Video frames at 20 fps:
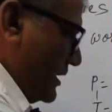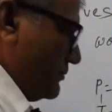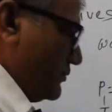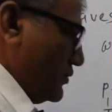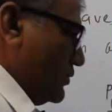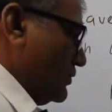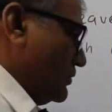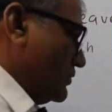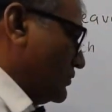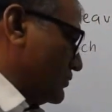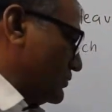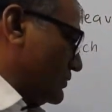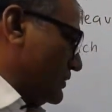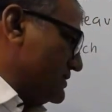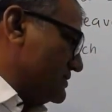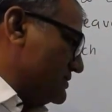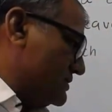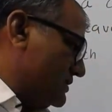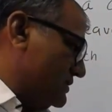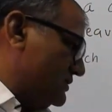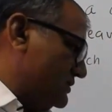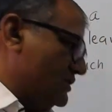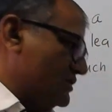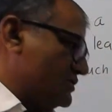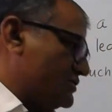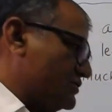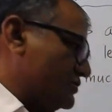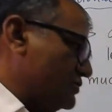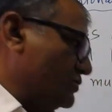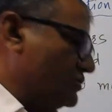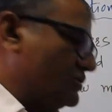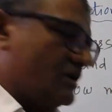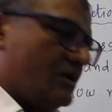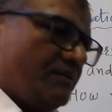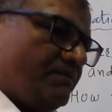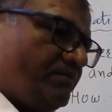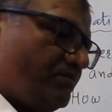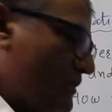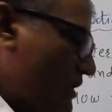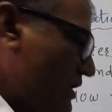going to cancel these two
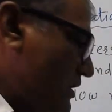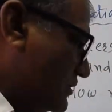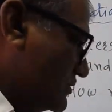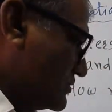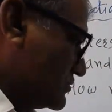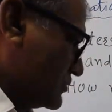terms. So